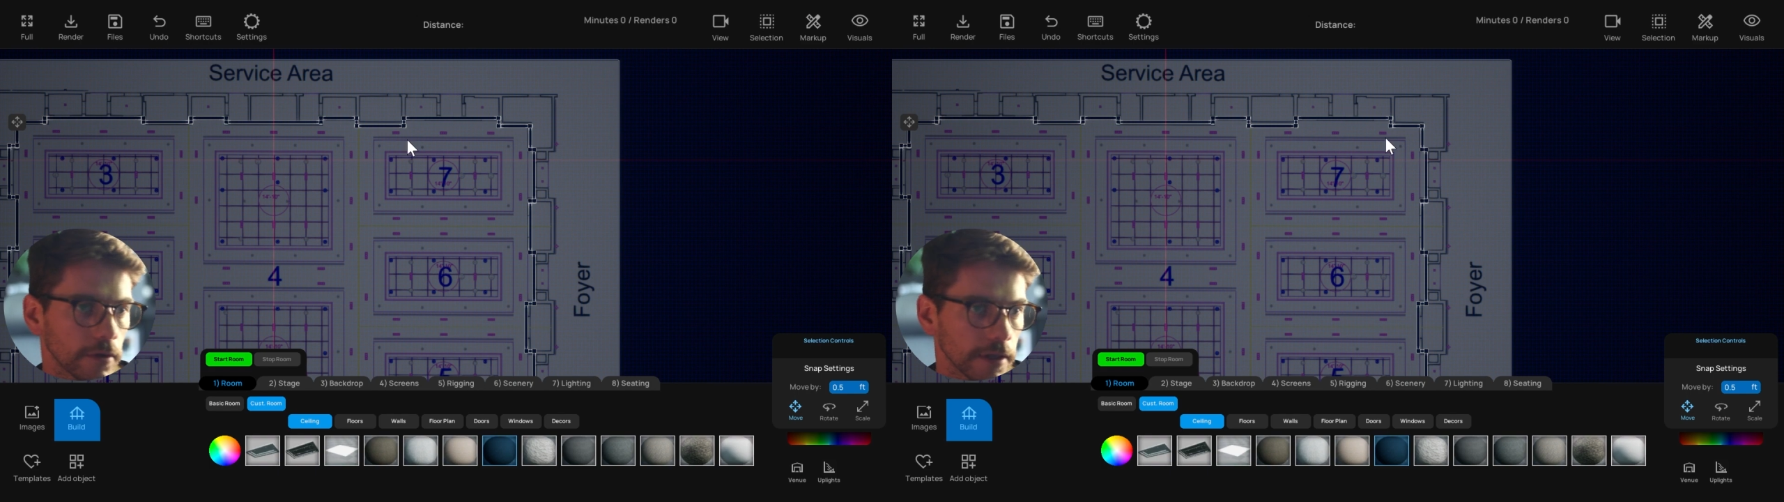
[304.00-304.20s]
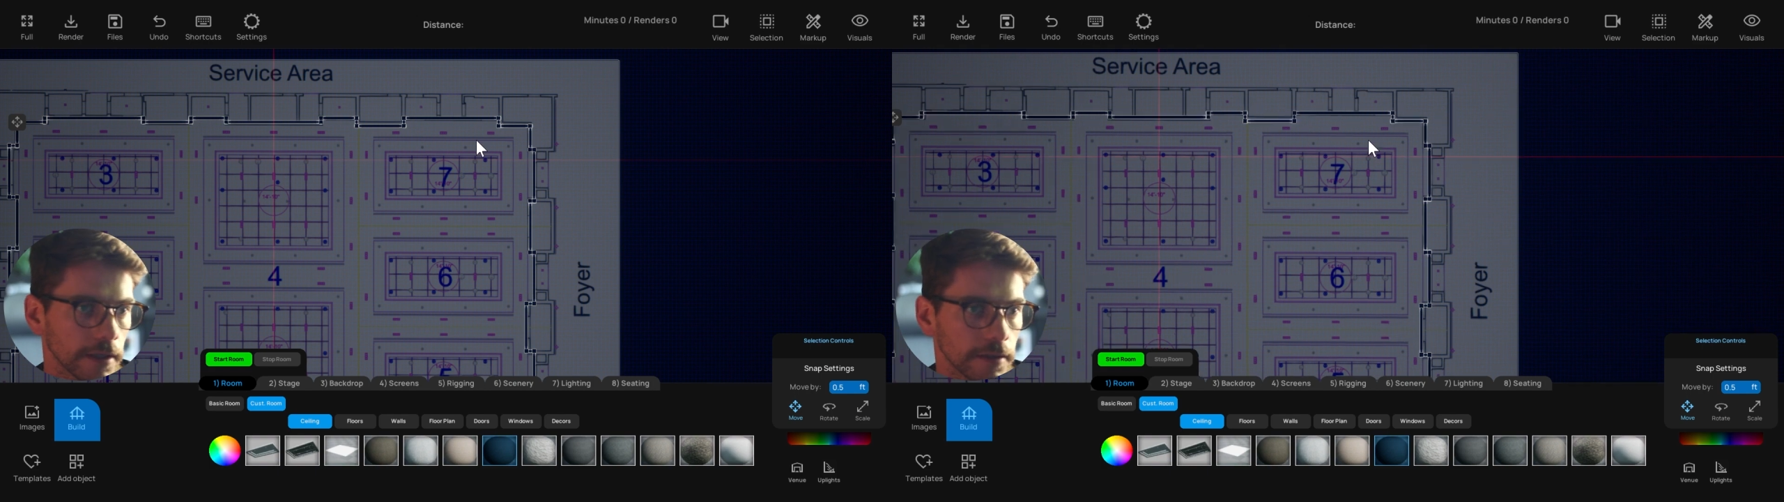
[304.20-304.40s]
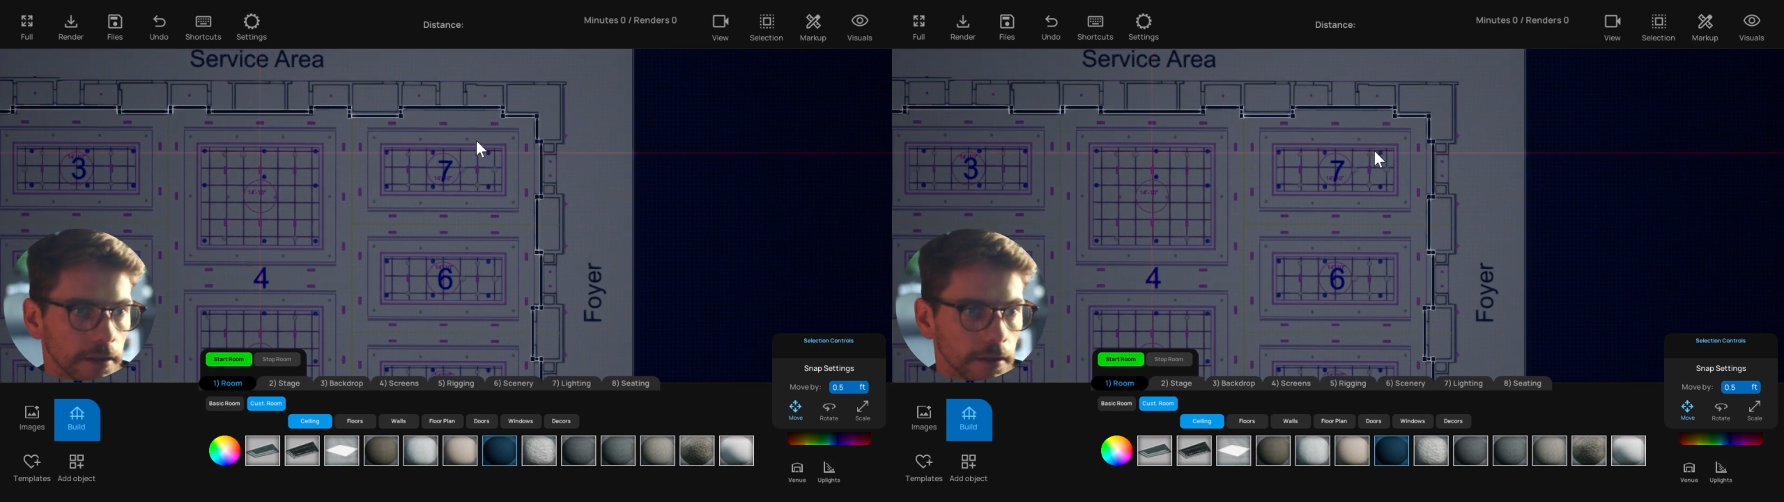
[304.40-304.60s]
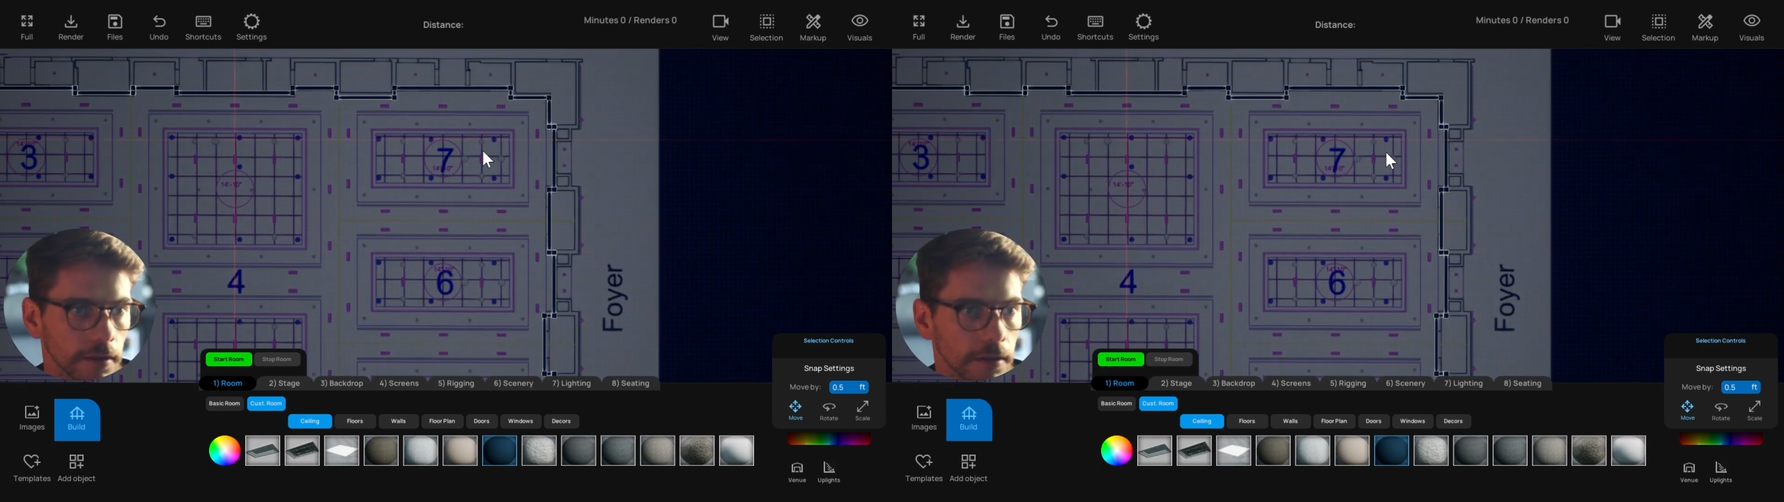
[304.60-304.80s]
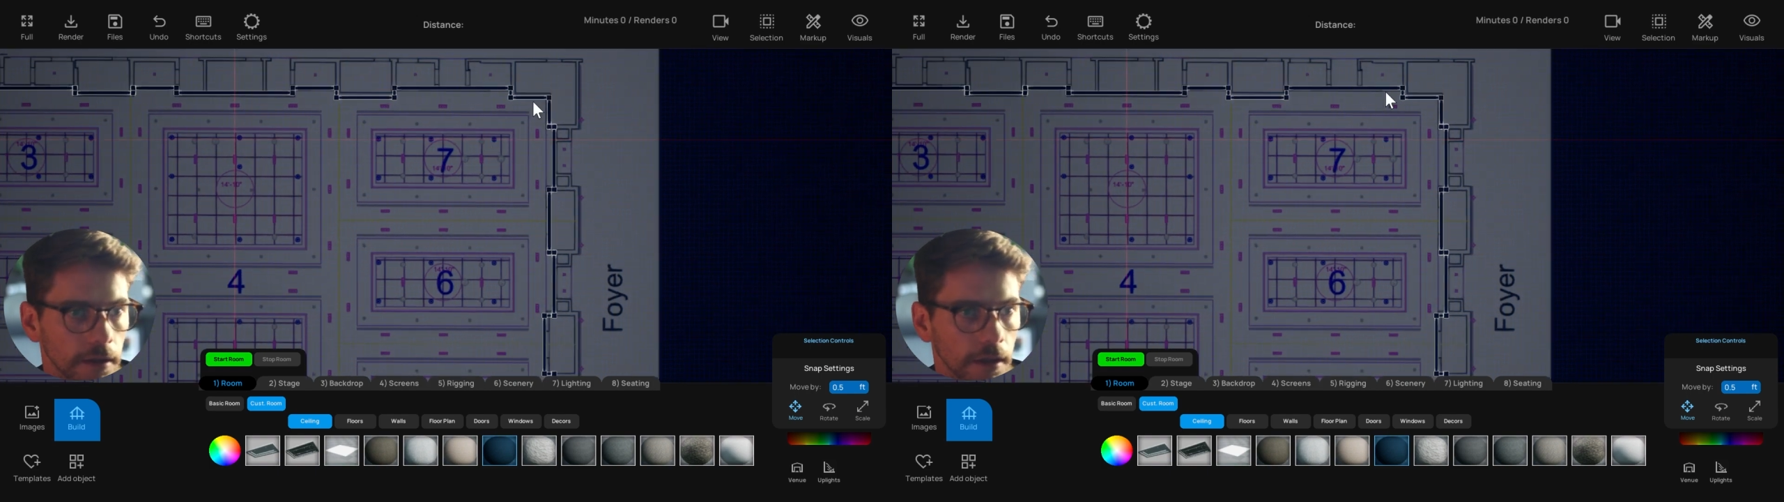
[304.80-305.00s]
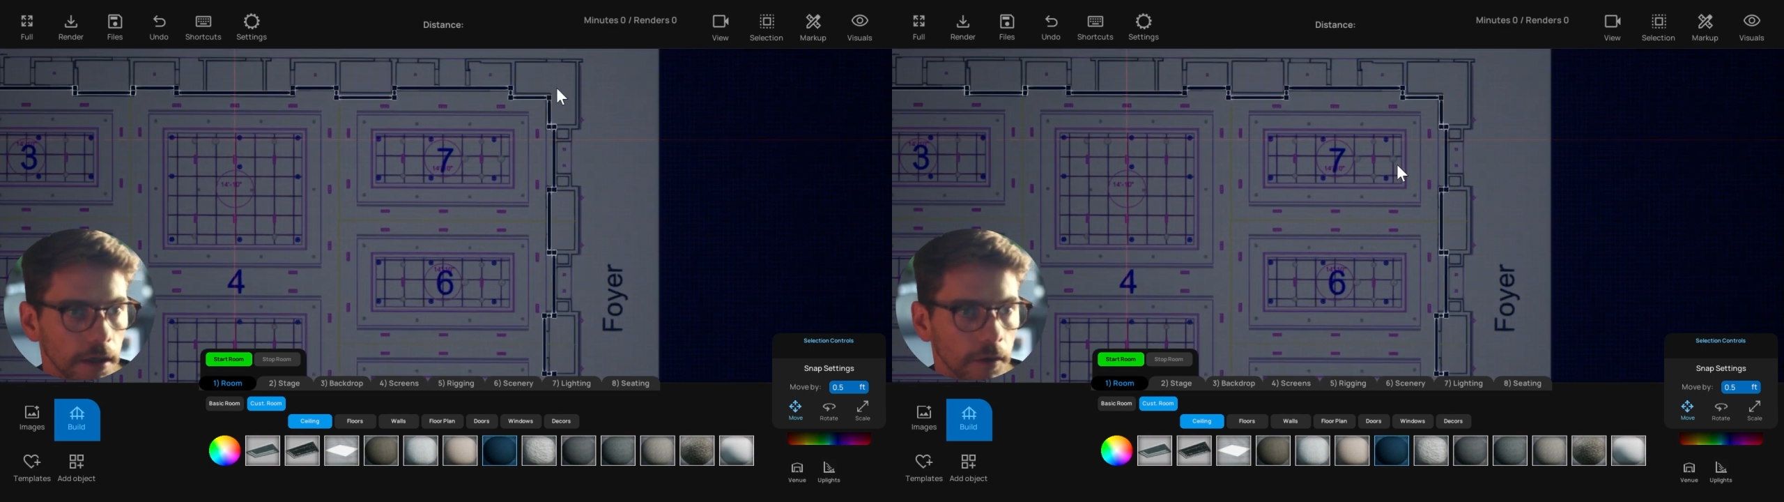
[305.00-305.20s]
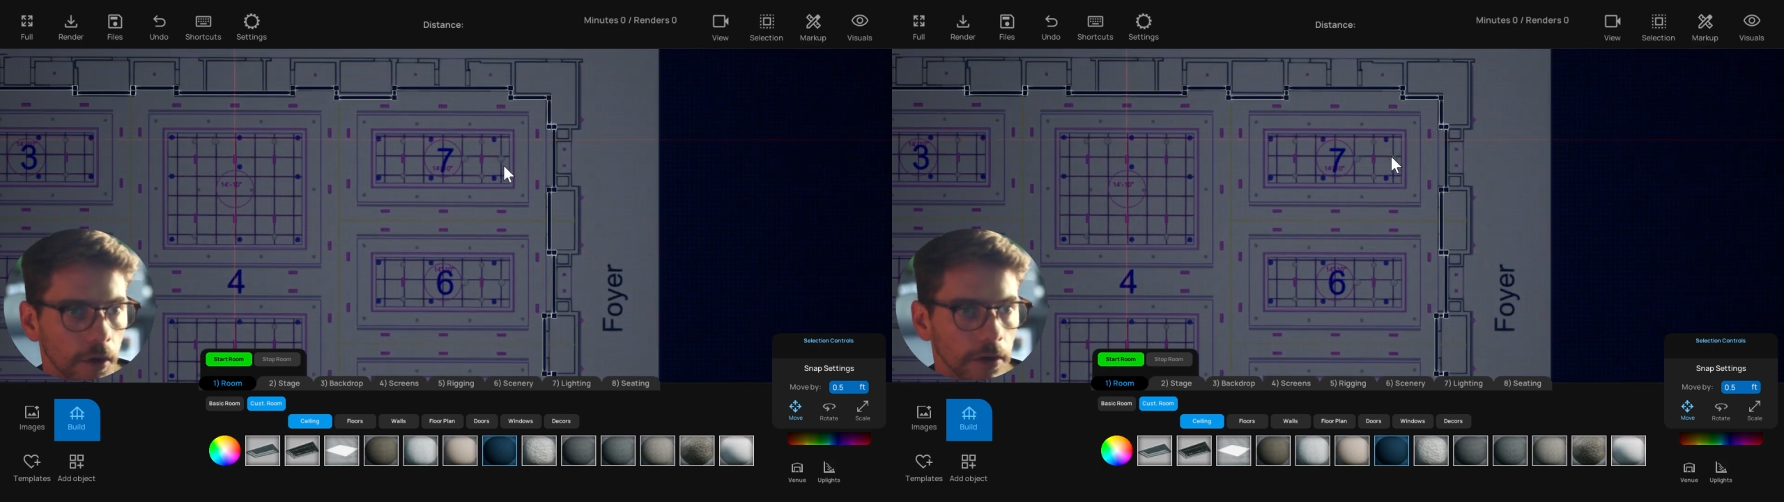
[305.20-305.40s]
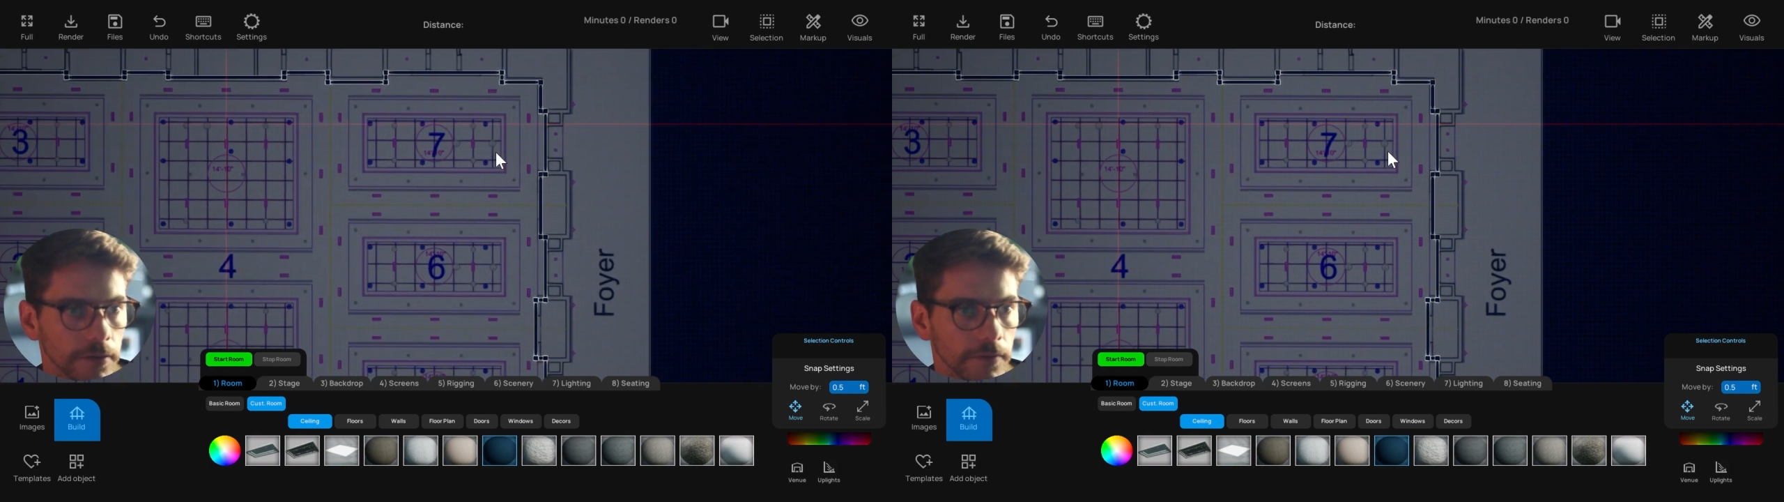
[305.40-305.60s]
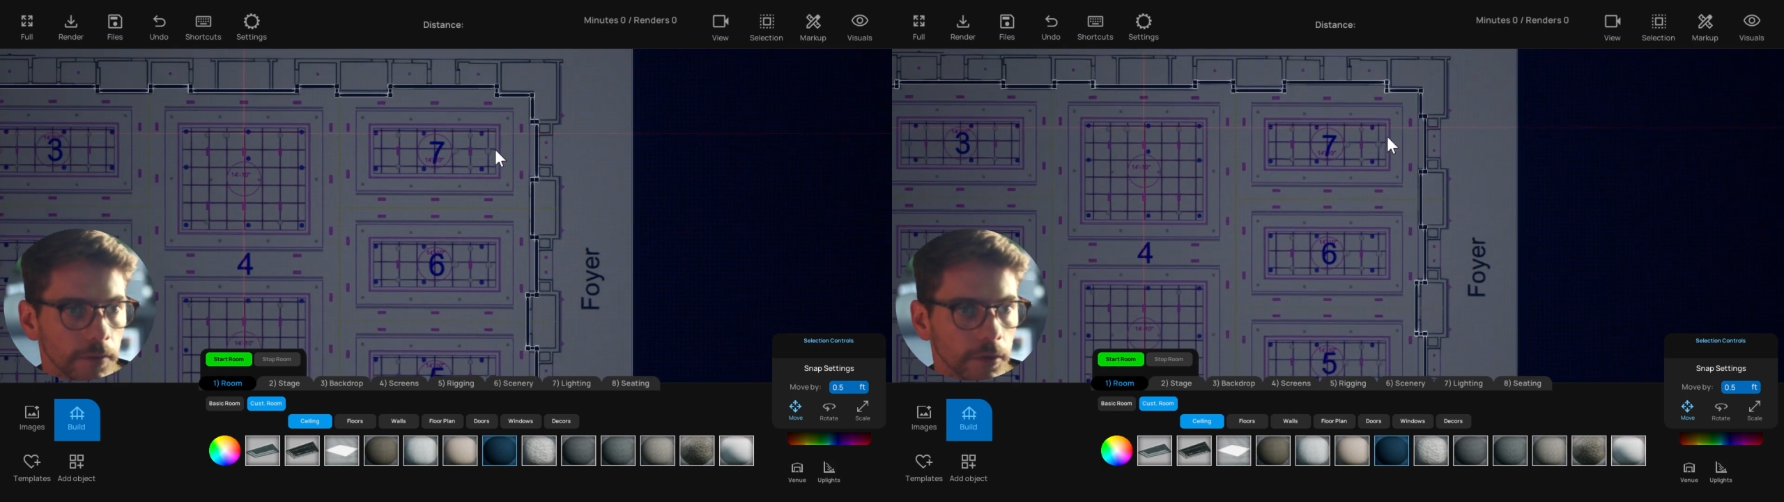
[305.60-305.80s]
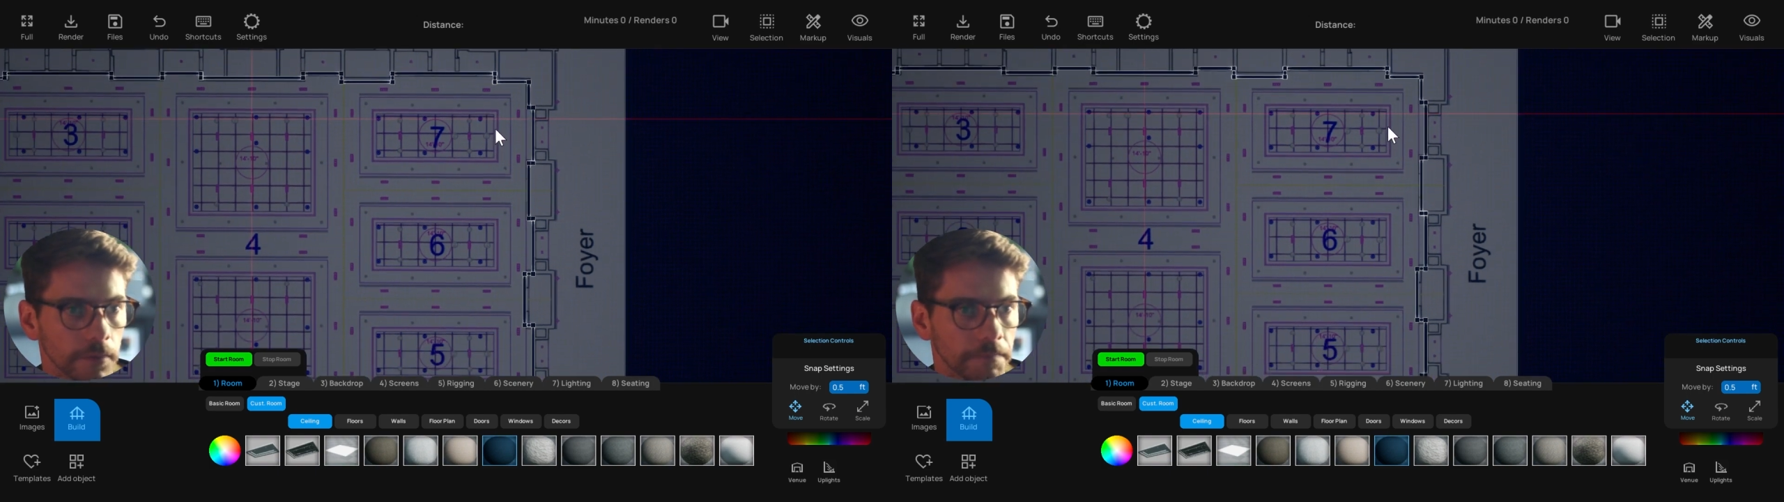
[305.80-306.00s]
the interior walls of the
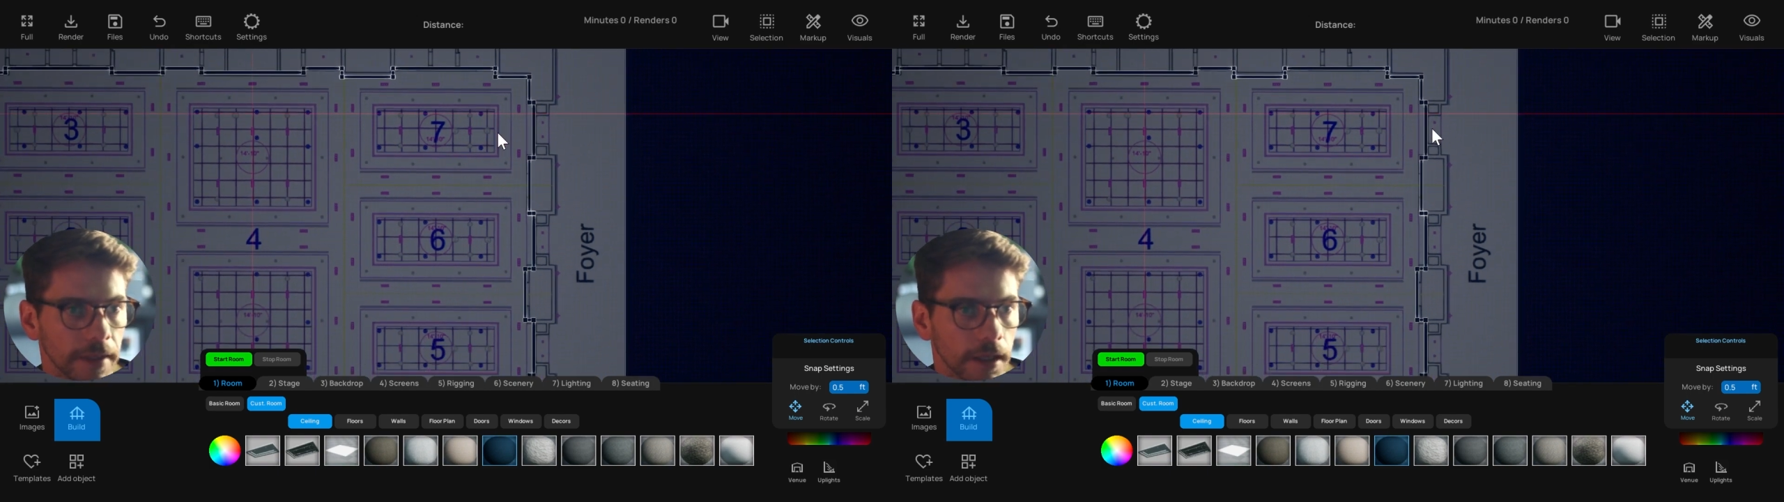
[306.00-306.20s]
room.